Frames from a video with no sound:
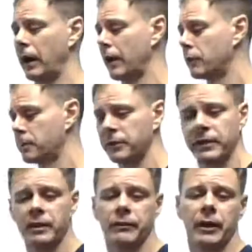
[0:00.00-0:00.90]

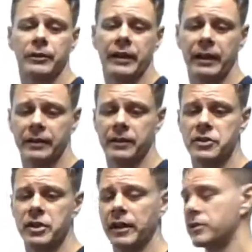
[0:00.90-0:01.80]
100% of our skeleton
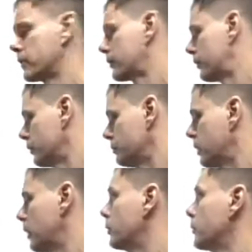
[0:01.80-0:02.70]
changes through
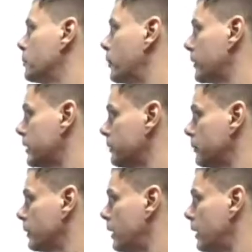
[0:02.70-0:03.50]
bone remodeling.